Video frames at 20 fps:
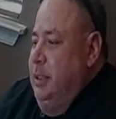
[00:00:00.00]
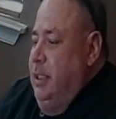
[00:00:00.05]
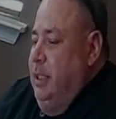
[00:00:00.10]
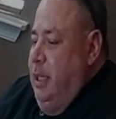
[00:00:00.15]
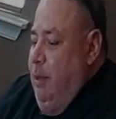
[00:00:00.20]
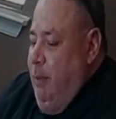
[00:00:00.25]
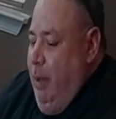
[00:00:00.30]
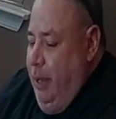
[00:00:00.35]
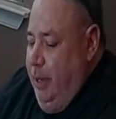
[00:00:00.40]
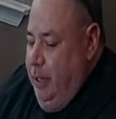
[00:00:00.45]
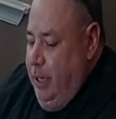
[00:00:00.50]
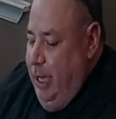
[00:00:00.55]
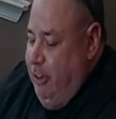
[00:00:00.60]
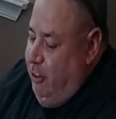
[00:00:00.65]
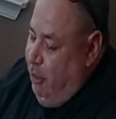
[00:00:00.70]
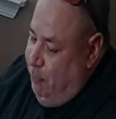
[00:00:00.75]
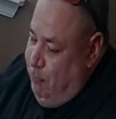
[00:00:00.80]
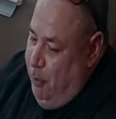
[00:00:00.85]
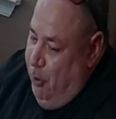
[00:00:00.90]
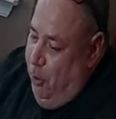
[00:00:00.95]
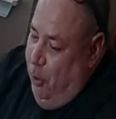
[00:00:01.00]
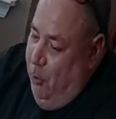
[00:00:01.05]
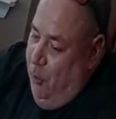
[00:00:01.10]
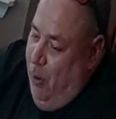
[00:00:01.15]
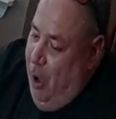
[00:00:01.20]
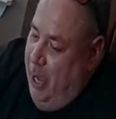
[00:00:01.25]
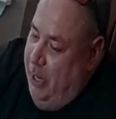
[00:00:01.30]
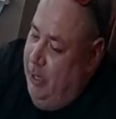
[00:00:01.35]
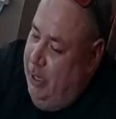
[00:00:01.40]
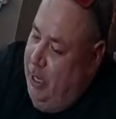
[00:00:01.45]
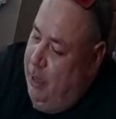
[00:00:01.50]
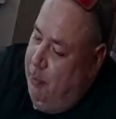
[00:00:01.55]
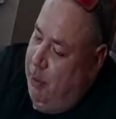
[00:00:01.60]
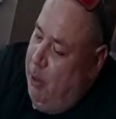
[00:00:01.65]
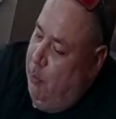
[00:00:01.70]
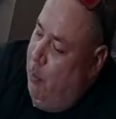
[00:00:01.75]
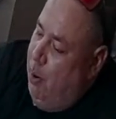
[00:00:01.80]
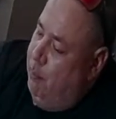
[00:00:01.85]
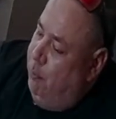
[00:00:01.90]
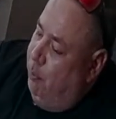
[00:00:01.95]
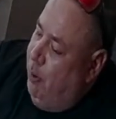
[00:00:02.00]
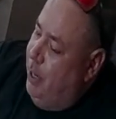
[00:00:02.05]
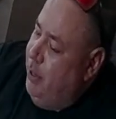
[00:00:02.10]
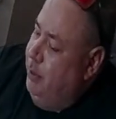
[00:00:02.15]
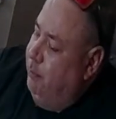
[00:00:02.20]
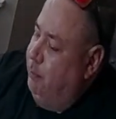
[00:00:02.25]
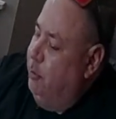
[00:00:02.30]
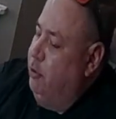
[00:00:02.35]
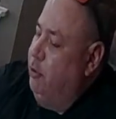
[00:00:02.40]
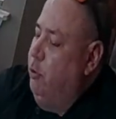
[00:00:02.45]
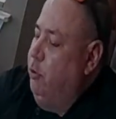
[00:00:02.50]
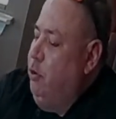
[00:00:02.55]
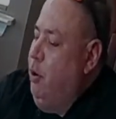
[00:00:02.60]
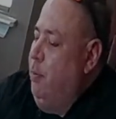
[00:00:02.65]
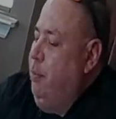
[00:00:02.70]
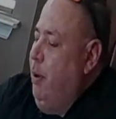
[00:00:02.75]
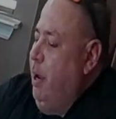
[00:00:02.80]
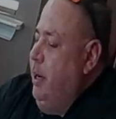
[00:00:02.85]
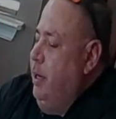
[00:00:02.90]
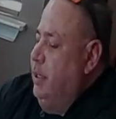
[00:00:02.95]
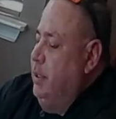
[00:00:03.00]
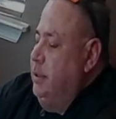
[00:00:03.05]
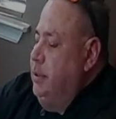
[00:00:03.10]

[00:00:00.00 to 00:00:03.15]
Come on. I just spilled the wine. Anybody want bread? Prosciutto bread?